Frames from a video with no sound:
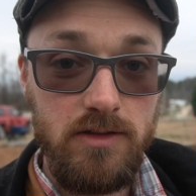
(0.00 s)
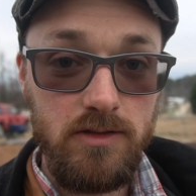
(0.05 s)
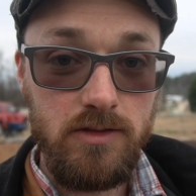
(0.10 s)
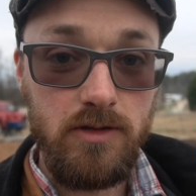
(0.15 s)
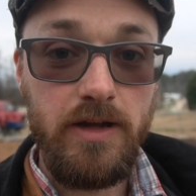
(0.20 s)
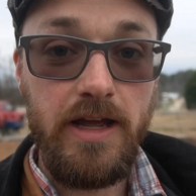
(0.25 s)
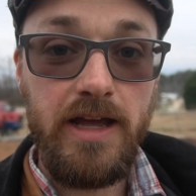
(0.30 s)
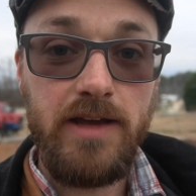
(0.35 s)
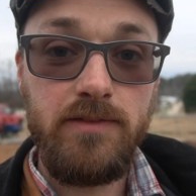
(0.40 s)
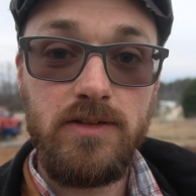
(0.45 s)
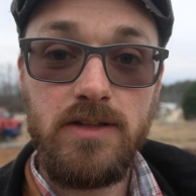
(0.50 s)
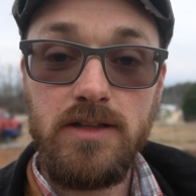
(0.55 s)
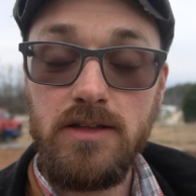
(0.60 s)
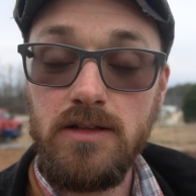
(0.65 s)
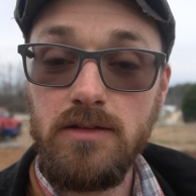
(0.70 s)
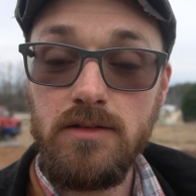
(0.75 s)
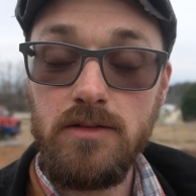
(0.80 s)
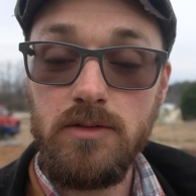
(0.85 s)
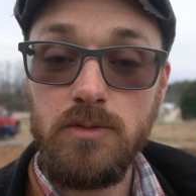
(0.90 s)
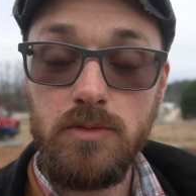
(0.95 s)
So
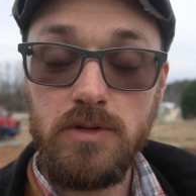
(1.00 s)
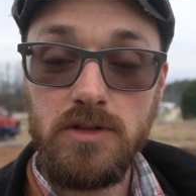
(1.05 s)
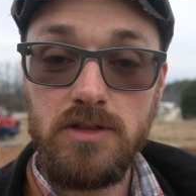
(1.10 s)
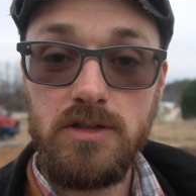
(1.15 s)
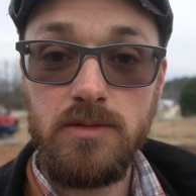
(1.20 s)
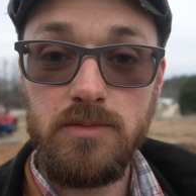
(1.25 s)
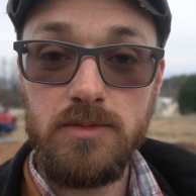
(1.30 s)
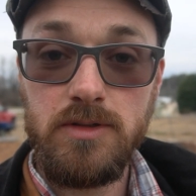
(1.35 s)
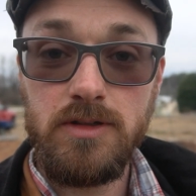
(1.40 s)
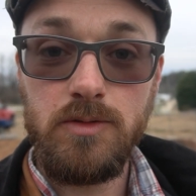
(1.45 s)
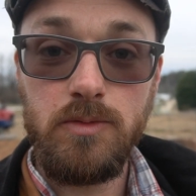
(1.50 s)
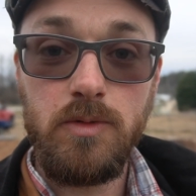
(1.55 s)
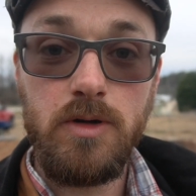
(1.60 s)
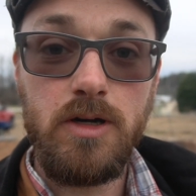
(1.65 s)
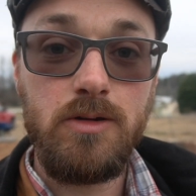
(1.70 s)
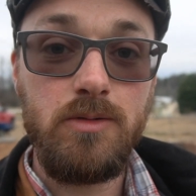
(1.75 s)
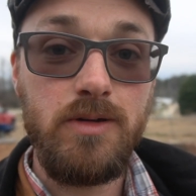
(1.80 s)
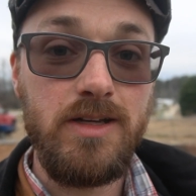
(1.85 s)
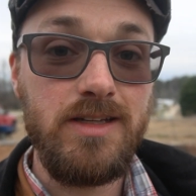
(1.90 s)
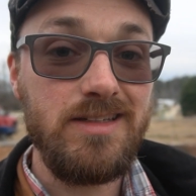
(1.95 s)
having the wood chips in the
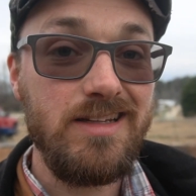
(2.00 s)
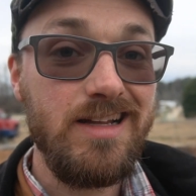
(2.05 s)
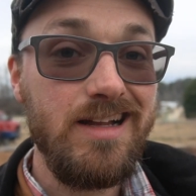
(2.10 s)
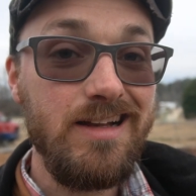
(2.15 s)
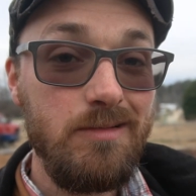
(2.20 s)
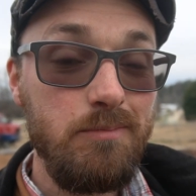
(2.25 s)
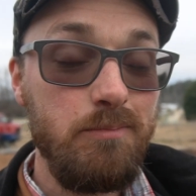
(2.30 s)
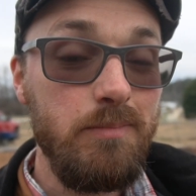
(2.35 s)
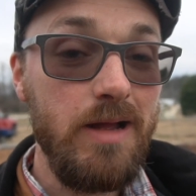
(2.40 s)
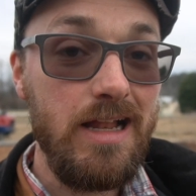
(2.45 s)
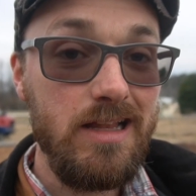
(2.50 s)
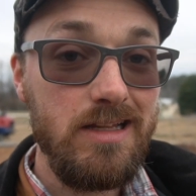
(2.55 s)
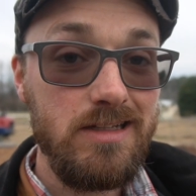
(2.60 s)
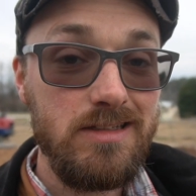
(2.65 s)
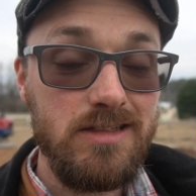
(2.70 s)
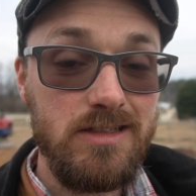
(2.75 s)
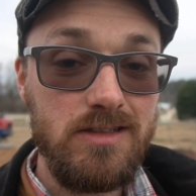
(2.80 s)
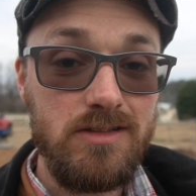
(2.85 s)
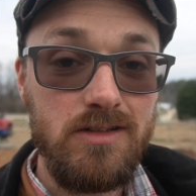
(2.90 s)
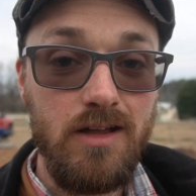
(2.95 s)
walkways kind of
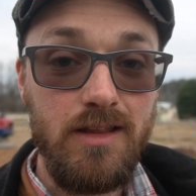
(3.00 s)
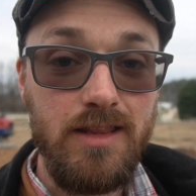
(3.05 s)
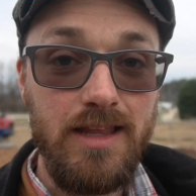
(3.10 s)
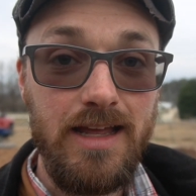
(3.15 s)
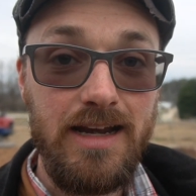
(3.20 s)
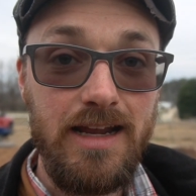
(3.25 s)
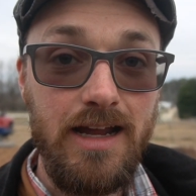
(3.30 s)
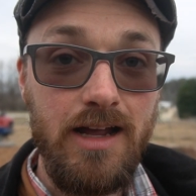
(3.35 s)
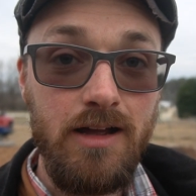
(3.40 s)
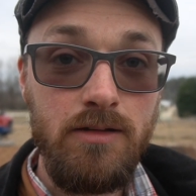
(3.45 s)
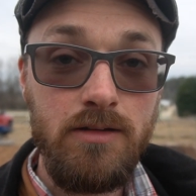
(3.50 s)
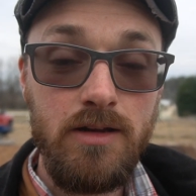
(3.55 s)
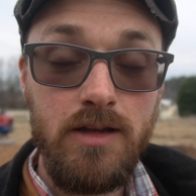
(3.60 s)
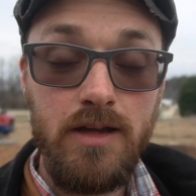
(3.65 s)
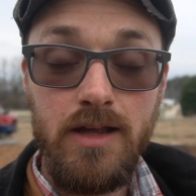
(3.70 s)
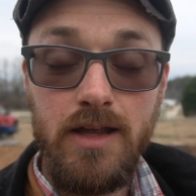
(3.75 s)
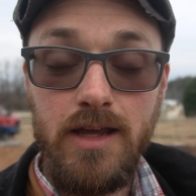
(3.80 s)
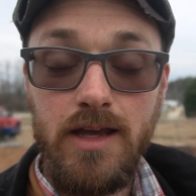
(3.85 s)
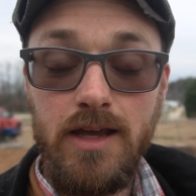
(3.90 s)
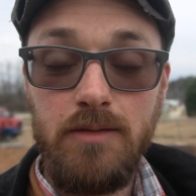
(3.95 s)
balances all that out
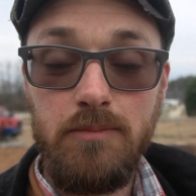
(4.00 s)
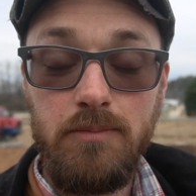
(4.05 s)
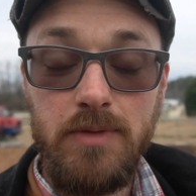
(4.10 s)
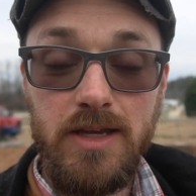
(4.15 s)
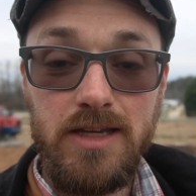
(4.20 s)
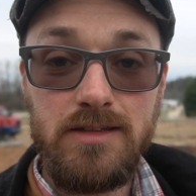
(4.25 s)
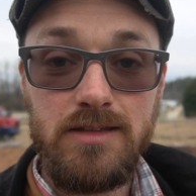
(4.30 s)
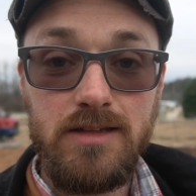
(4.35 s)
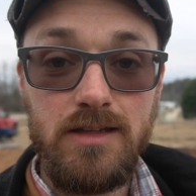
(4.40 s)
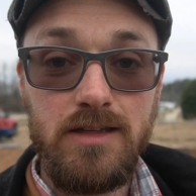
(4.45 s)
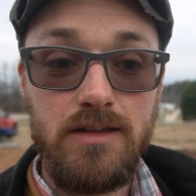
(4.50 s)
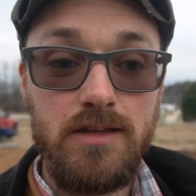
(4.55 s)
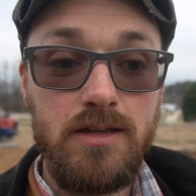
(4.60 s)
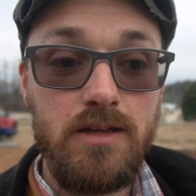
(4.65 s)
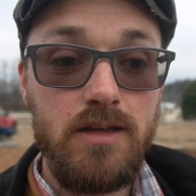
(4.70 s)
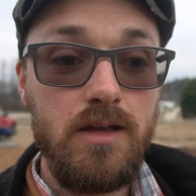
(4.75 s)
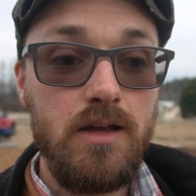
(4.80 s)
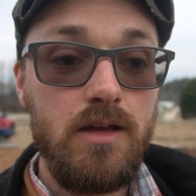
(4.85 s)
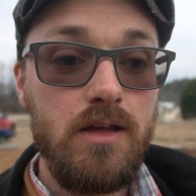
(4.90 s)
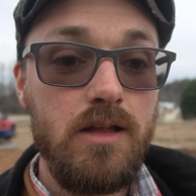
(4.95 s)
and makes it
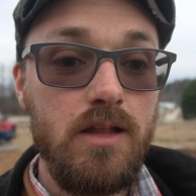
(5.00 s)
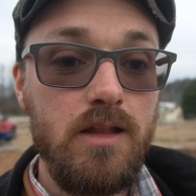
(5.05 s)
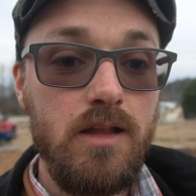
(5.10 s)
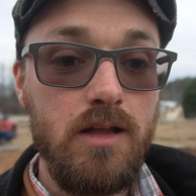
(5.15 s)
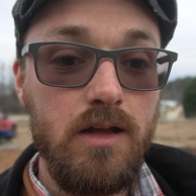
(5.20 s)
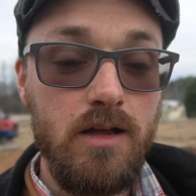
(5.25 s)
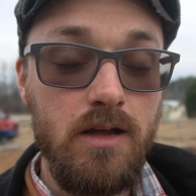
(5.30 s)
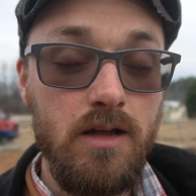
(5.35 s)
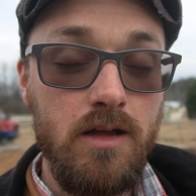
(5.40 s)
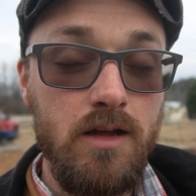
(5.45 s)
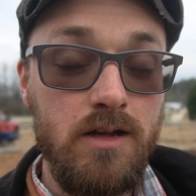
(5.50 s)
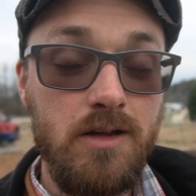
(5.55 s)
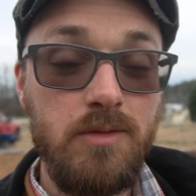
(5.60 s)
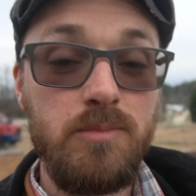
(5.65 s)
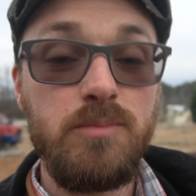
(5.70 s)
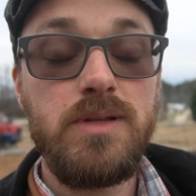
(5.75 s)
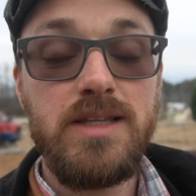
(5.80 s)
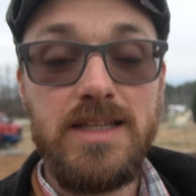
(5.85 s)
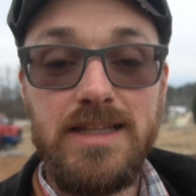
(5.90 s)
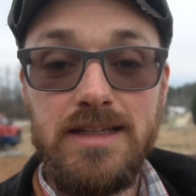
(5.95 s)
a
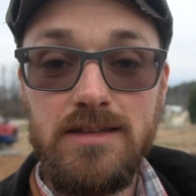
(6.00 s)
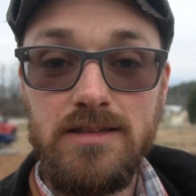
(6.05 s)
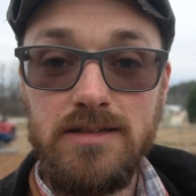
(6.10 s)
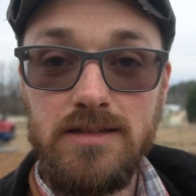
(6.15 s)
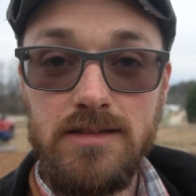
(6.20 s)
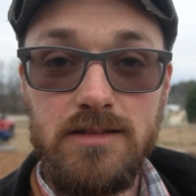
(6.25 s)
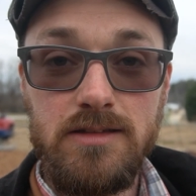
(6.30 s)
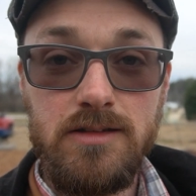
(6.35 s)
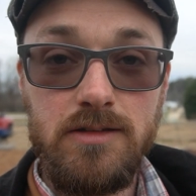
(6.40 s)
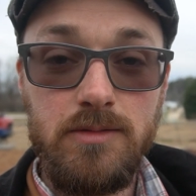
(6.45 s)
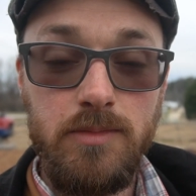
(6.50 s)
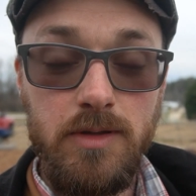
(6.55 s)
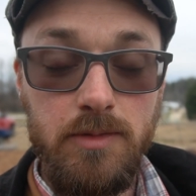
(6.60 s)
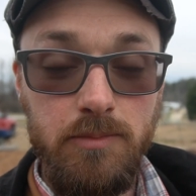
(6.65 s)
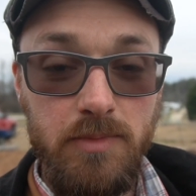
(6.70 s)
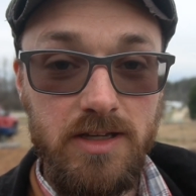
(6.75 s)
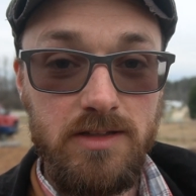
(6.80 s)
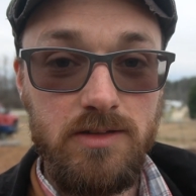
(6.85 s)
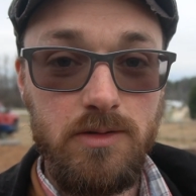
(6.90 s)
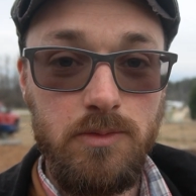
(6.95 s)
complete system and
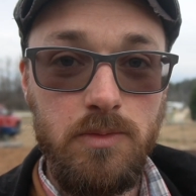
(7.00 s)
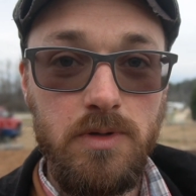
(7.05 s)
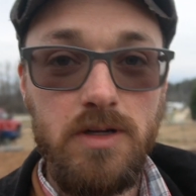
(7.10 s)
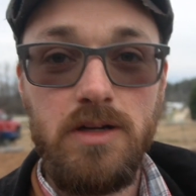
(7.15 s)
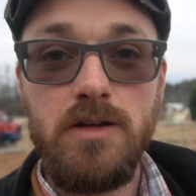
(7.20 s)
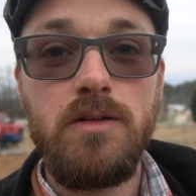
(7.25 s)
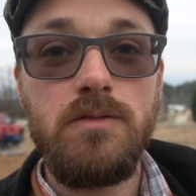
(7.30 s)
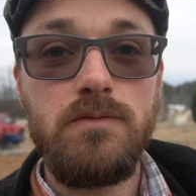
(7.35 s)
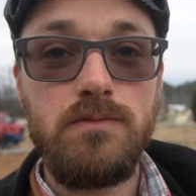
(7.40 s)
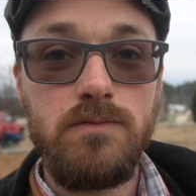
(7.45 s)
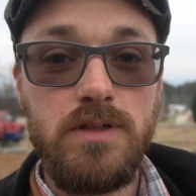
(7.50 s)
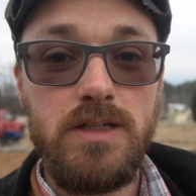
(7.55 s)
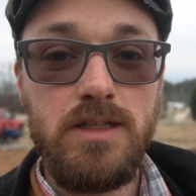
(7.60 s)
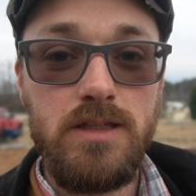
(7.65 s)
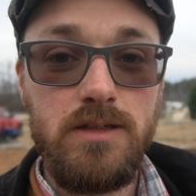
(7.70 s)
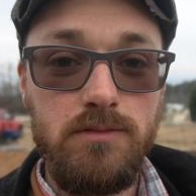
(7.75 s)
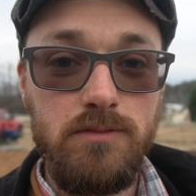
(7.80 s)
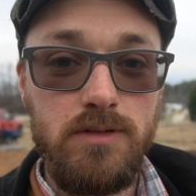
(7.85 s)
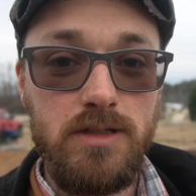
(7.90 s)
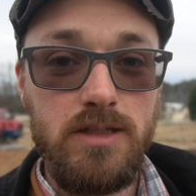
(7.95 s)
makes it work
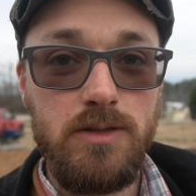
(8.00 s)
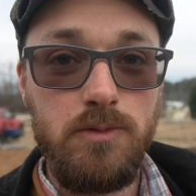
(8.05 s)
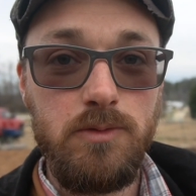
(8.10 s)
really, really